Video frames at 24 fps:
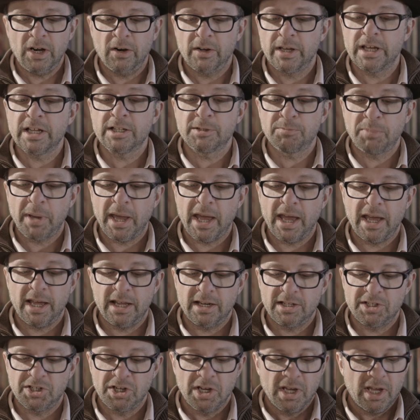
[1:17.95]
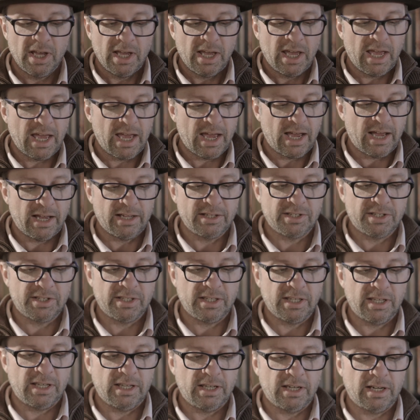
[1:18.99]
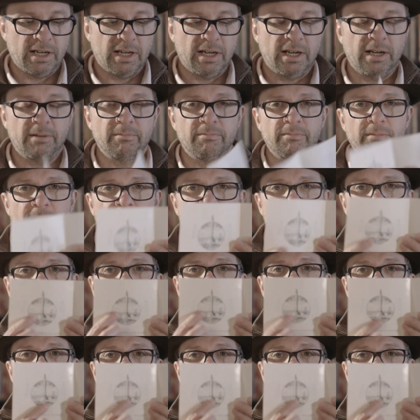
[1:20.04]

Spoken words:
Each page has it's